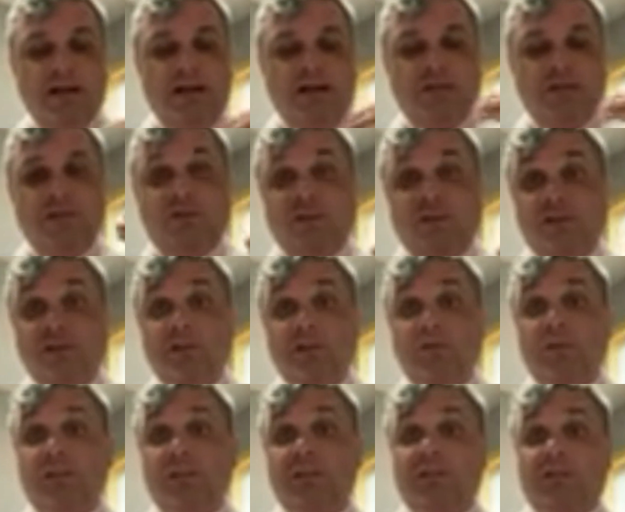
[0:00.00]
After 15
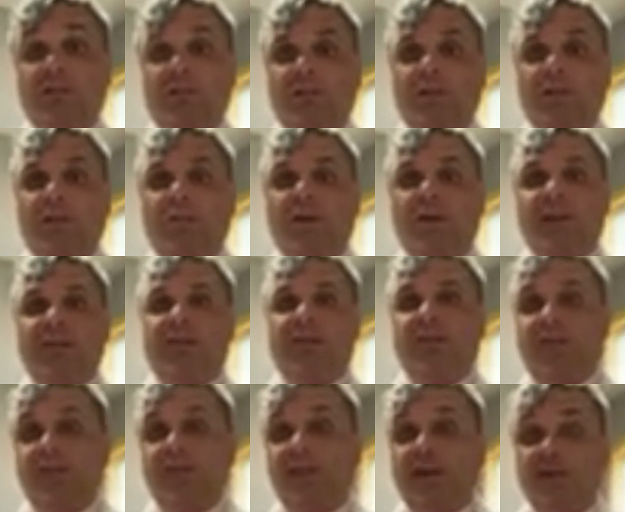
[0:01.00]
weeks, go max
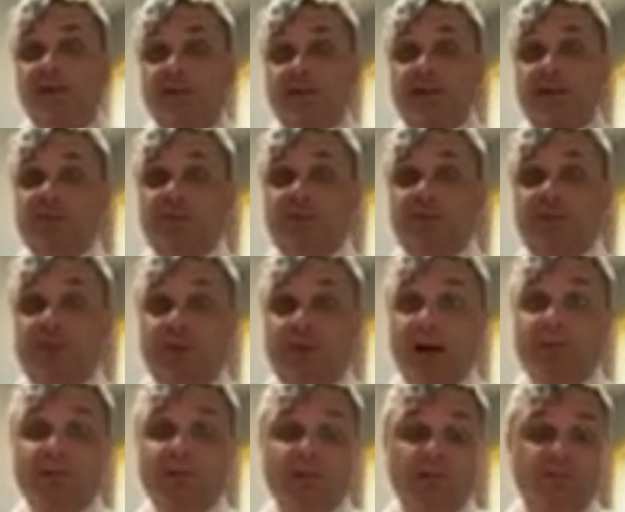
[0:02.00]
dosage
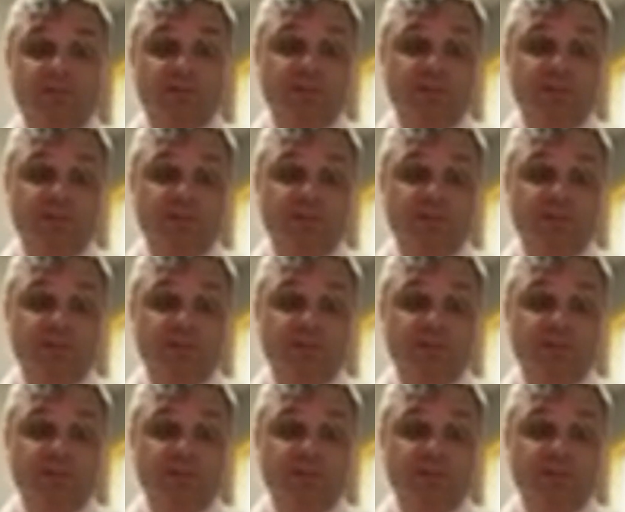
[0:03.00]
forever.